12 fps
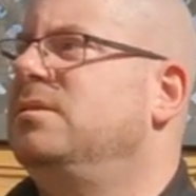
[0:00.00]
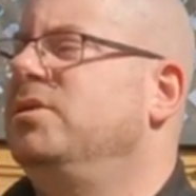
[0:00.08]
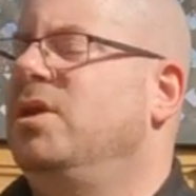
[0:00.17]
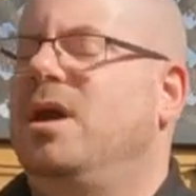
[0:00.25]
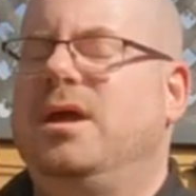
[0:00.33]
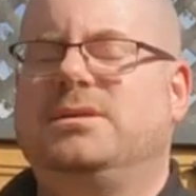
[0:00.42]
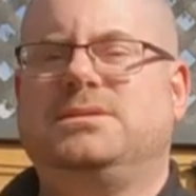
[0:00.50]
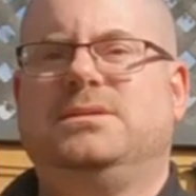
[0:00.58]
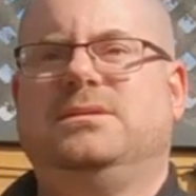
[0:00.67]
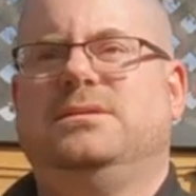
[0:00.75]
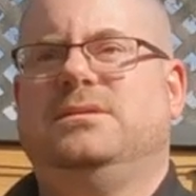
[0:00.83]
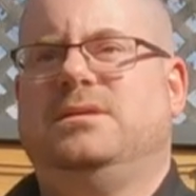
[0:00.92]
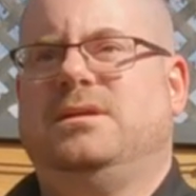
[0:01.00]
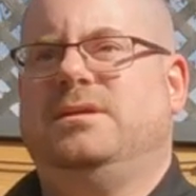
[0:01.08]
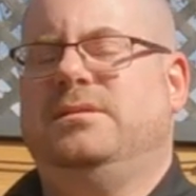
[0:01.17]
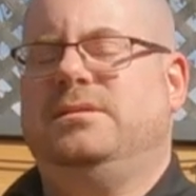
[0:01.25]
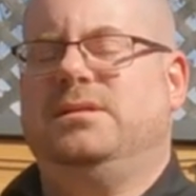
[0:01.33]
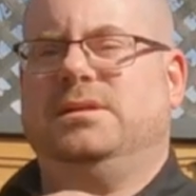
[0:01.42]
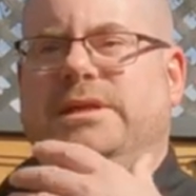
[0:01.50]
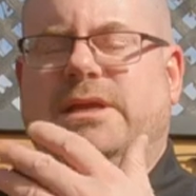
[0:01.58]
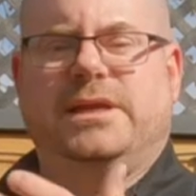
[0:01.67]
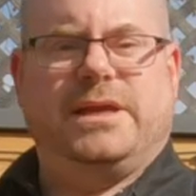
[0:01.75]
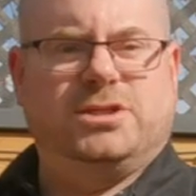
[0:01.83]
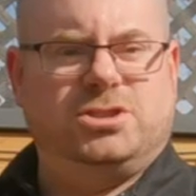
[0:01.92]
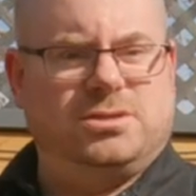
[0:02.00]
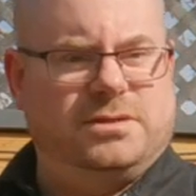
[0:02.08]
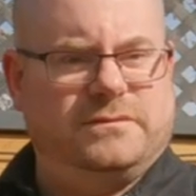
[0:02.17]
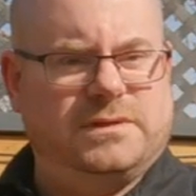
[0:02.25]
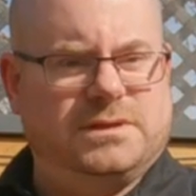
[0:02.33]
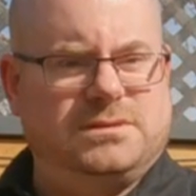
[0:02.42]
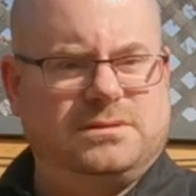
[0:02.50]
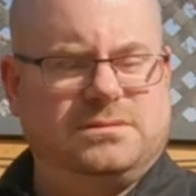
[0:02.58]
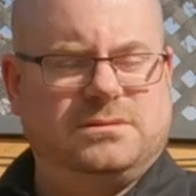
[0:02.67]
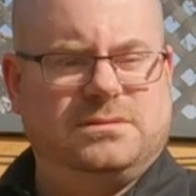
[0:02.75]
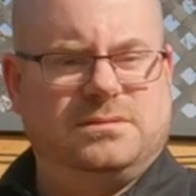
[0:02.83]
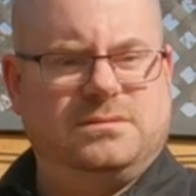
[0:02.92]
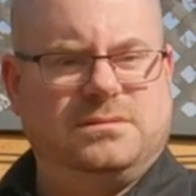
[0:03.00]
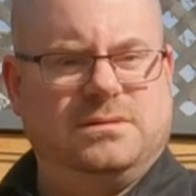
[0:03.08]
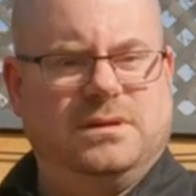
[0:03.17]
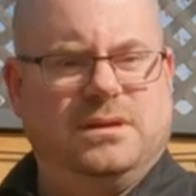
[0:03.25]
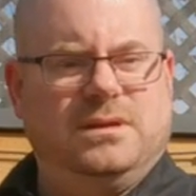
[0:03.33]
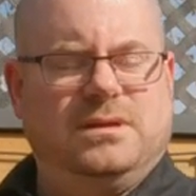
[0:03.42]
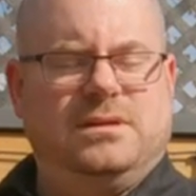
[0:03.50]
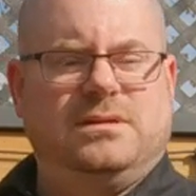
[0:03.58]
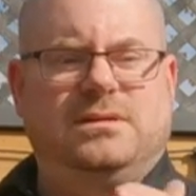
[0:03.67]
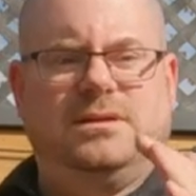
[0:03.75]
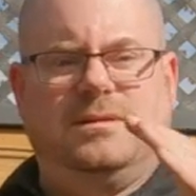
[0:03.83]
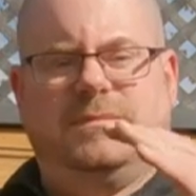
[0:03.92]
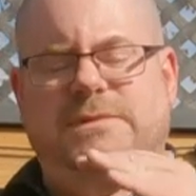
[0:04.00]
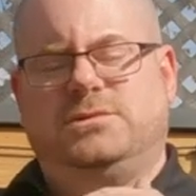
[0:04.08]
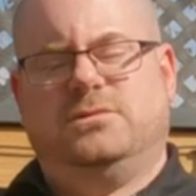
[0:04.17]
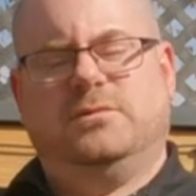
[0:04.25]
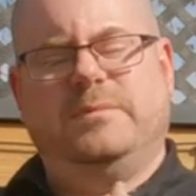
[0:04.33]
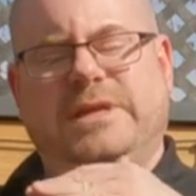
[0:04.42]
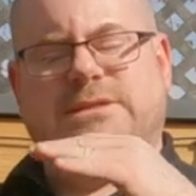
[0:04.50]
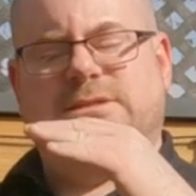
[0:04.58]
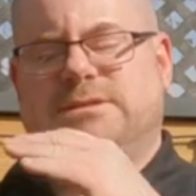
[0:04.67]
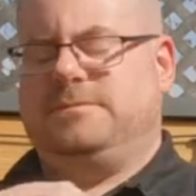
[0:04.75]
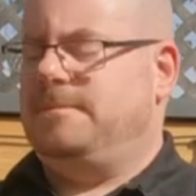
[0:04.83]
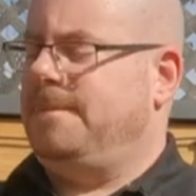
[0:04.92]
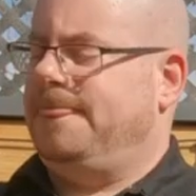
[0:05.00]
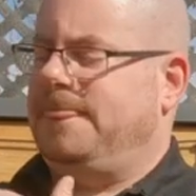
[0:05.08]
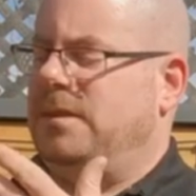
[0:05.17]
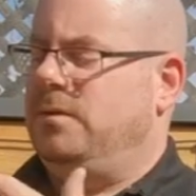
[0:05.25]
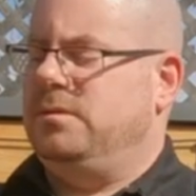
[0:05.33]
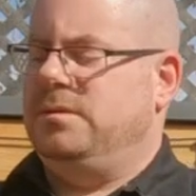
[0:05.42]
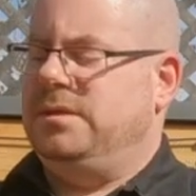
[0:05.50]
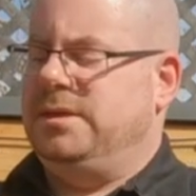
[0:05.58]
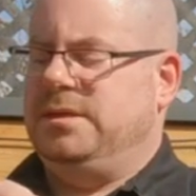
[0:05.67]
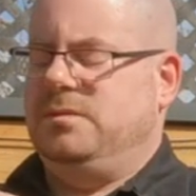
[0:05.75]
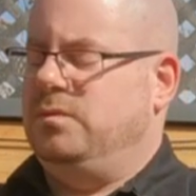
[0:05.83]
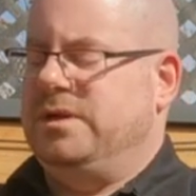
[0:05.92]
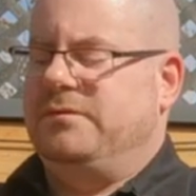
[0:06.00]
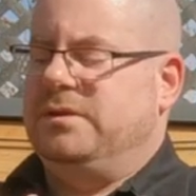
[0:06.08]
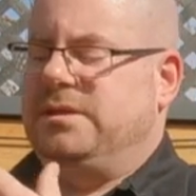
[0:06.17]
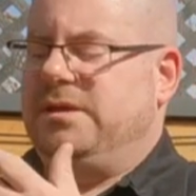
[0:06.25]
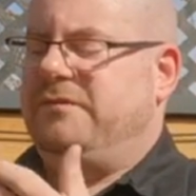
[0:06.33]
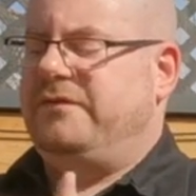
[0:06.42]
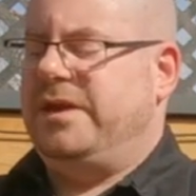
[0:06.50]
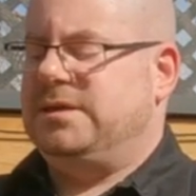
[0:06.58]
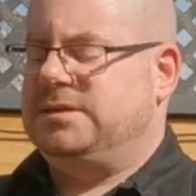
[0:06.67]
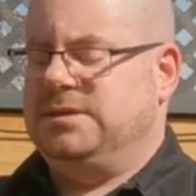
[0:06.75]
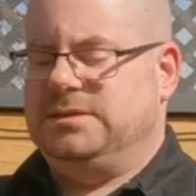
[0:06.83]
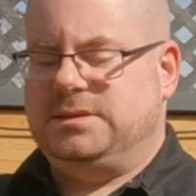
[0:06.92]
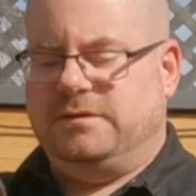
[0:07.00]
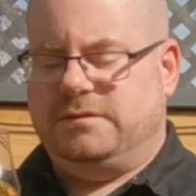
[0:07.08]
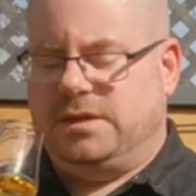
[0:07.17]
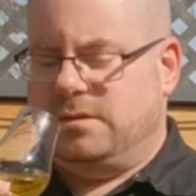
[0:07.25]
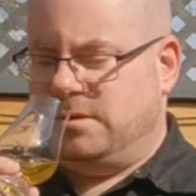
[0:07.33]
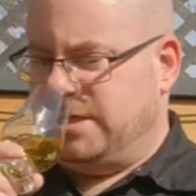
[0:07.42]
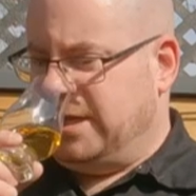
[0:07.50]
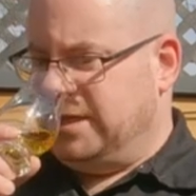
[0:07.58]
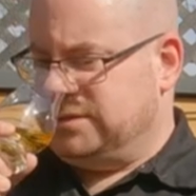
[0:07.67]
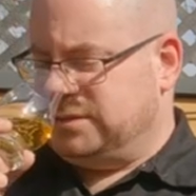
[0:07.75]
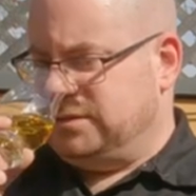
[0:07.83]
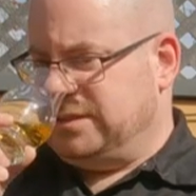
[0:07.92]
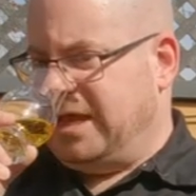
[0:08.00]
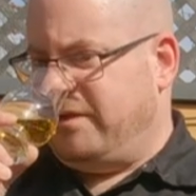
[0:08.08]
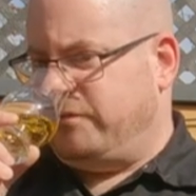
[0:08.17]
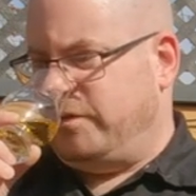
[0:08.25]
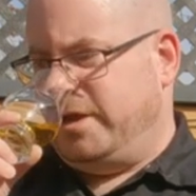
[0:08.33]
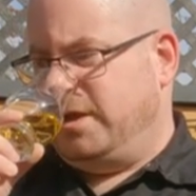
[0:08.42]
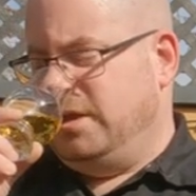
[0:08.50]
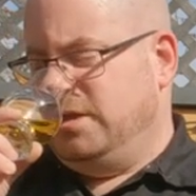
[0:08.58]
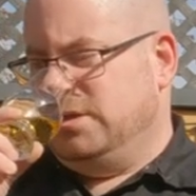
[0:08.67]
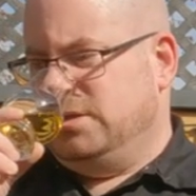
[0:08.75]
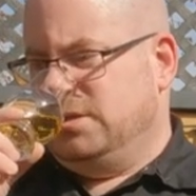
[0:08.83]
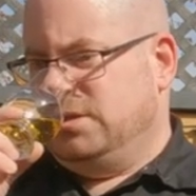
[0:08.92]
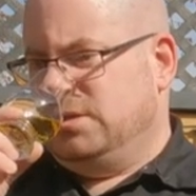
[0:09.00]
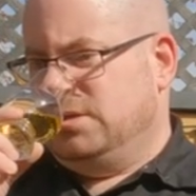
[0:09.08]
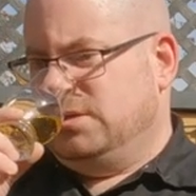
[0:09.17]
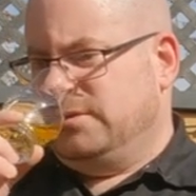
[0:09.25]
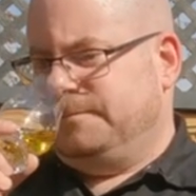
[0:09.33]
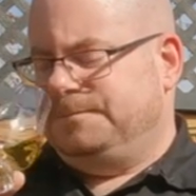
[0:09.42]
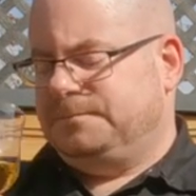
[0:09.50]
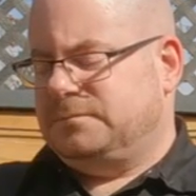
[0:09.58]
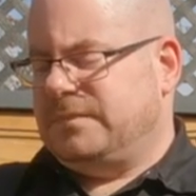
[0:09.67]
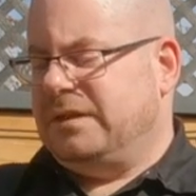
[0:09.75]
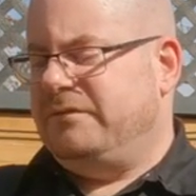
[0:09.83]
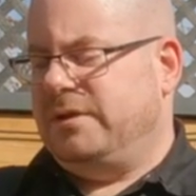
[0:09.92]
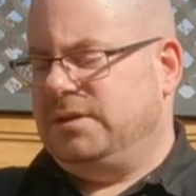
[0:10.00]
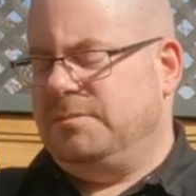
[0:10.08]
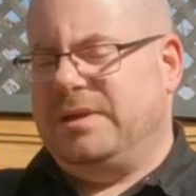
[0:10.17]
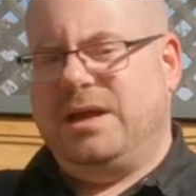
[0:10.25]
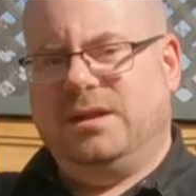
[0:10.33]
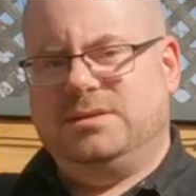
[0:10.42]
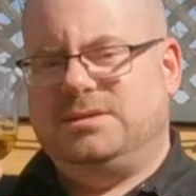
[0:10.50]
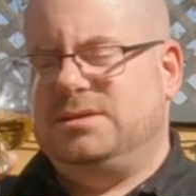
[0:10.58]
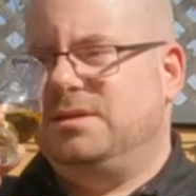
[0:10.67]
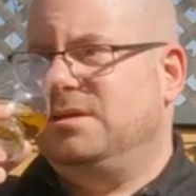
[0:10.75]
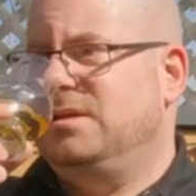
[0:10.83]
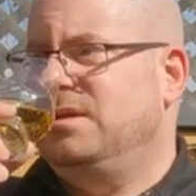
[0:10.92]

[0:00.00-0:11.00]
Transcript: not the leading edge of this. Um, it sort of meets the whatever the effect is of the other casks halfway. Fairly balanced,